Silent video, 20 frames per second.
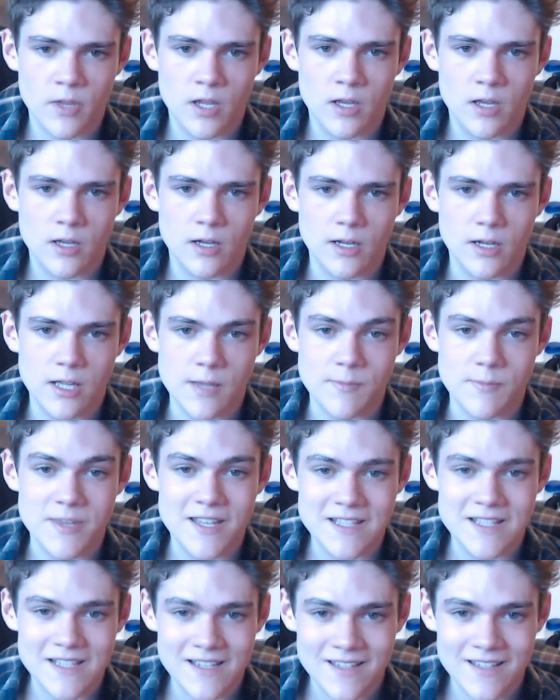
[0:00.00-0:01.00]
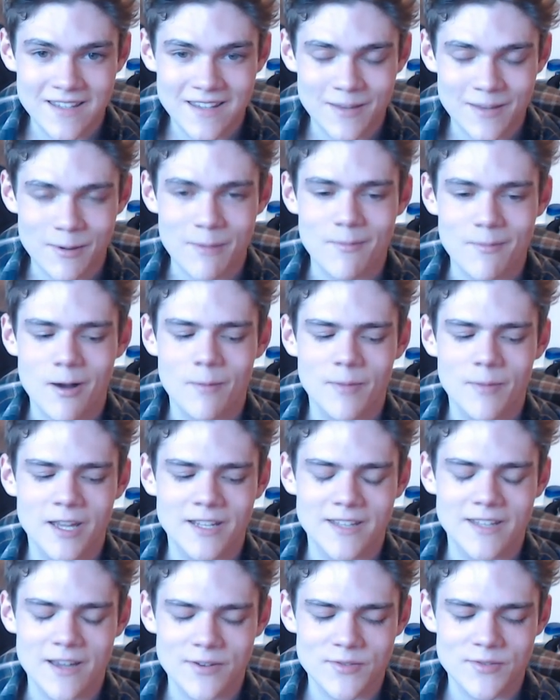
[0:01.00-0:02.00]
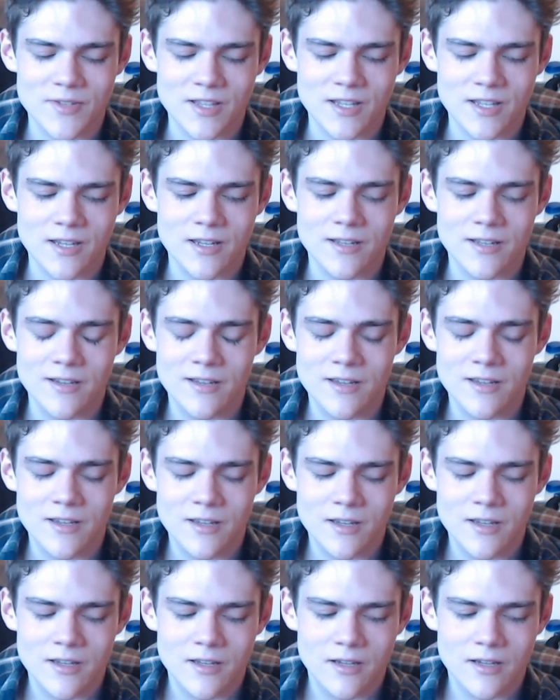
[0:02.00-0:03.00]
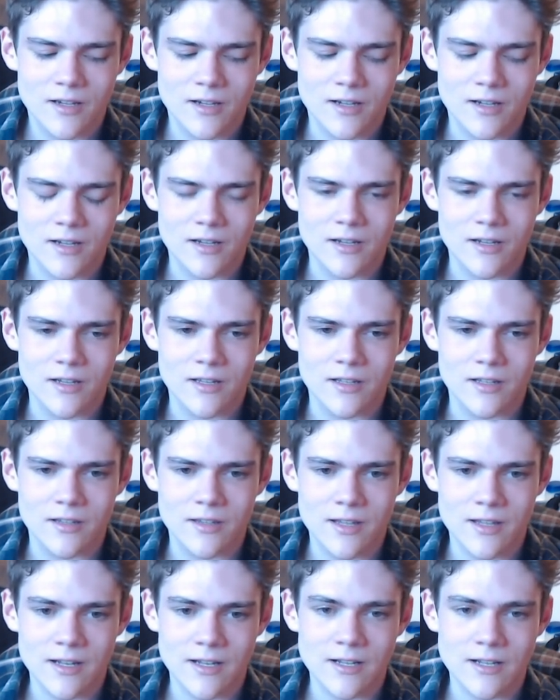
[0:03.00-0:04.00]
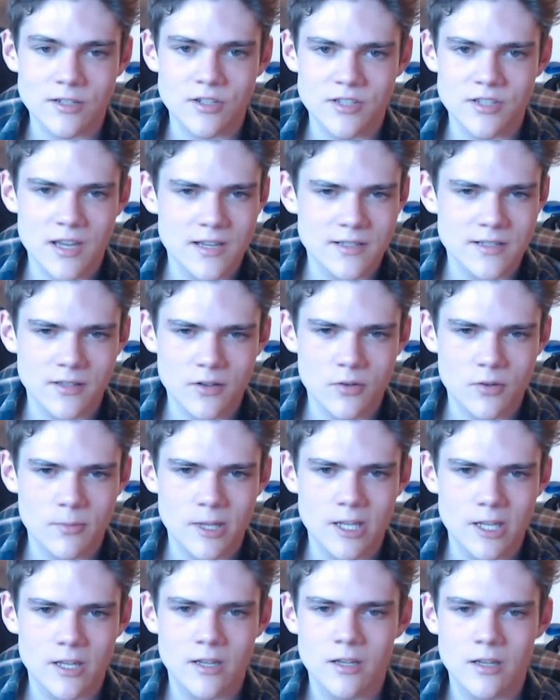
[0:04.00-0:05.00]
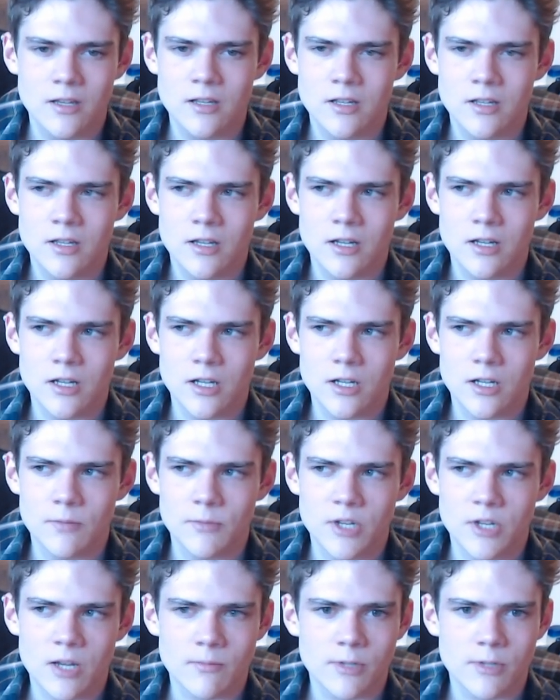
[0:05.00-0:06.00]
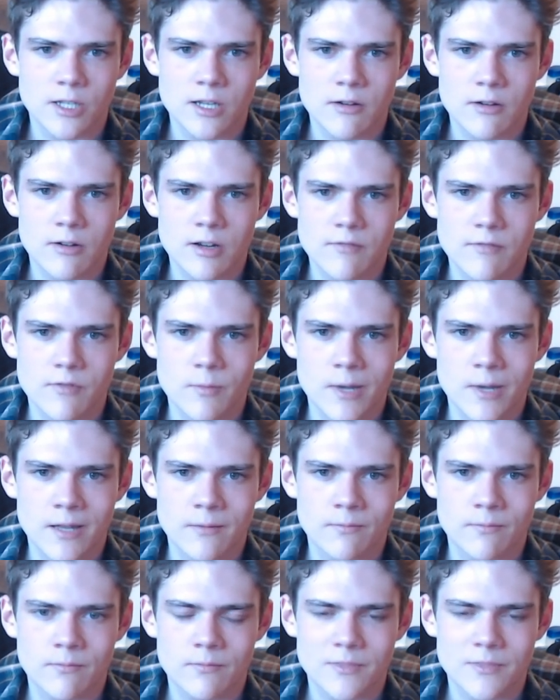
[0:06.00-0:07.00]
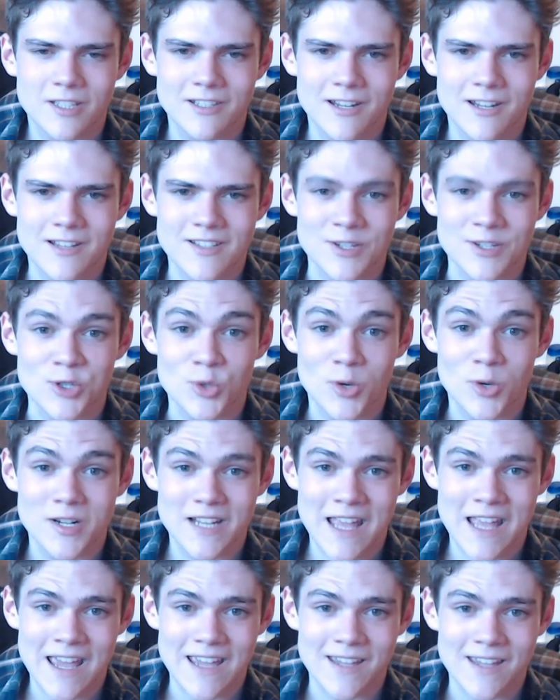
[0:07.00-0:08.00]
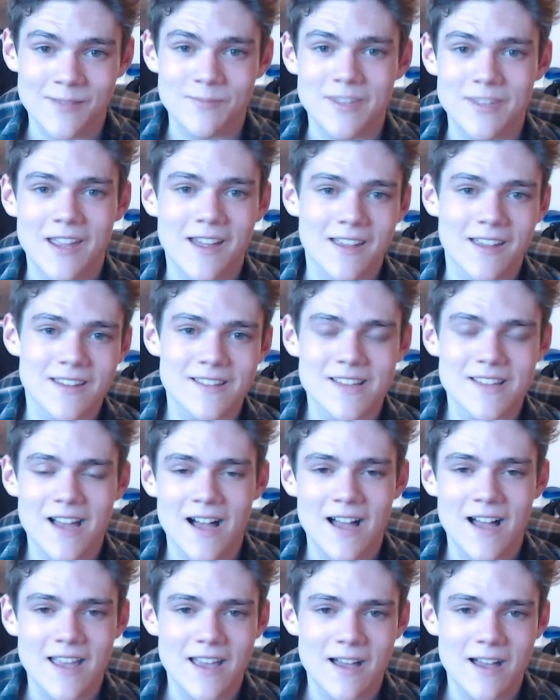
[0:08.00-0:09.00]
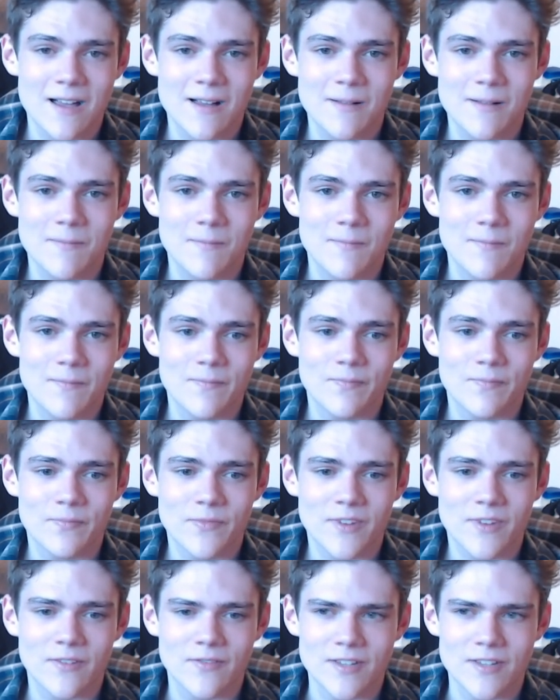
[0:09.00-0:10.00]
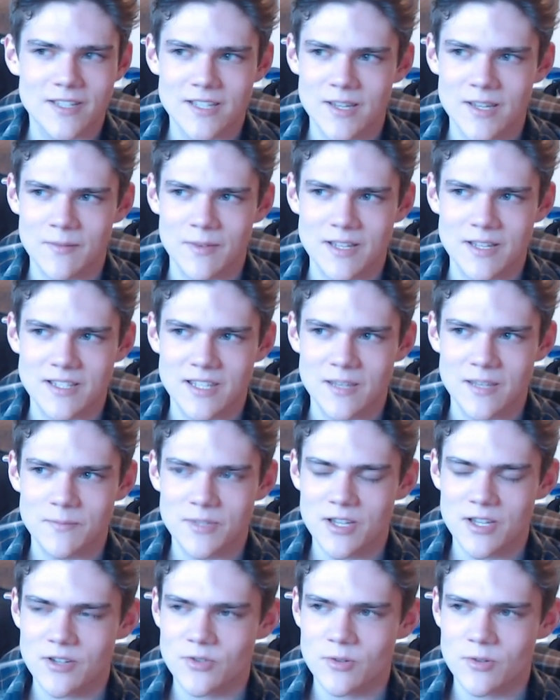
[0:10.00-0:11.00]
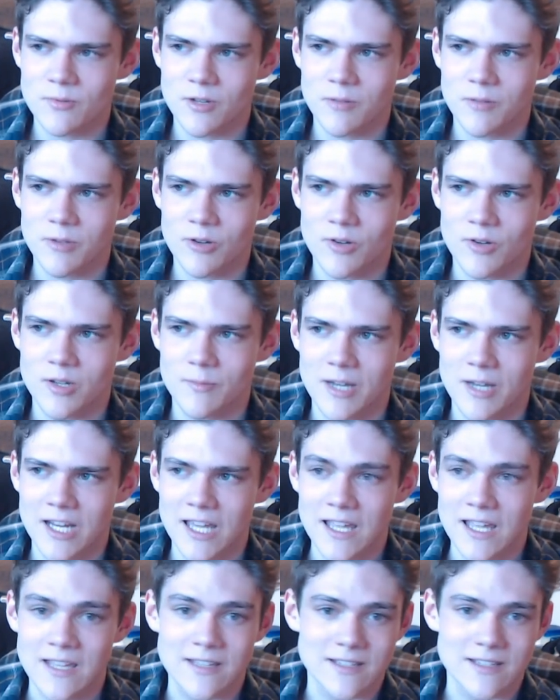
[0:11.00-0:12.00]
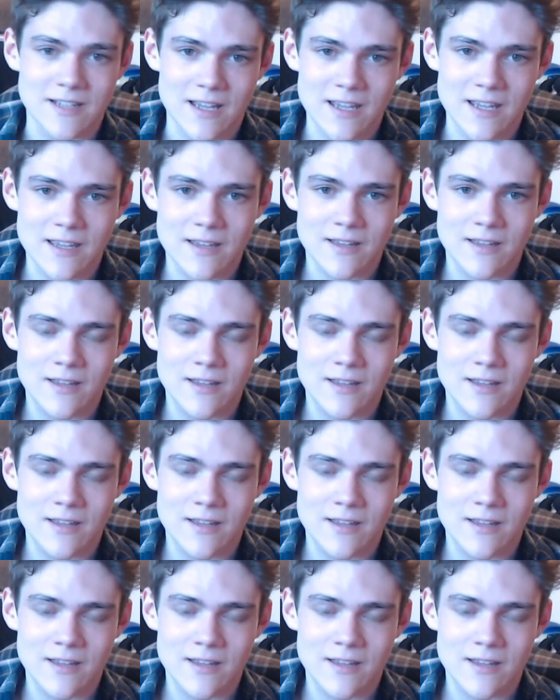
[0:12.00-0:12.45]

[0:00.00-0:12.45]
I ate pizza that my mom made, and that was really good. Uh, then I exercised a little bit, um, and I'm going to get ready for bed. Today's a short day because I am fixing my sleep schedule. I'm going to be going to bed at 8 tonight.